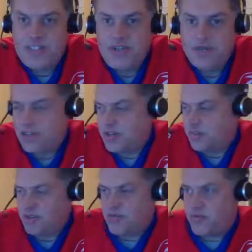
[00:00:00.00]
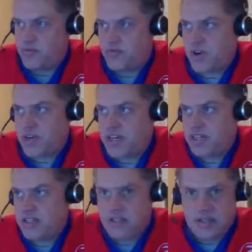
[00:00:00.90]
we do. I'm looking forward to Friday
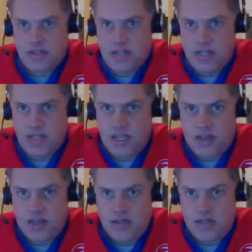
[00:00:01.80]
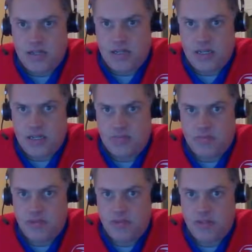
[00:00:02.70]
night, and I
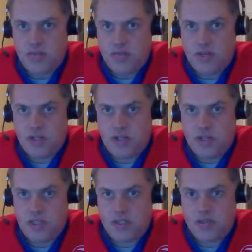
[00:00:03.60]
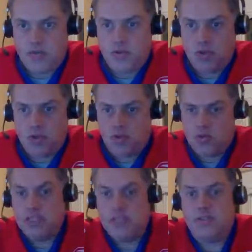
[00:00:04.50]
imagine everybody listening to this show
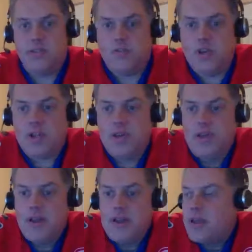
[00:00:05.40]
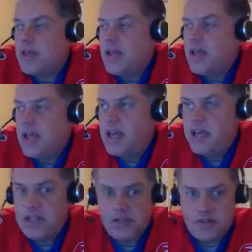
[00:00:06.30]
is as well.
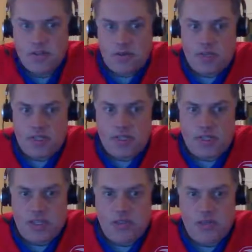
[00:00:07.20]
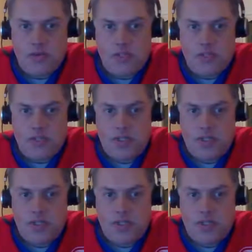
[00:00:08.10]
And so I guess that'll do it.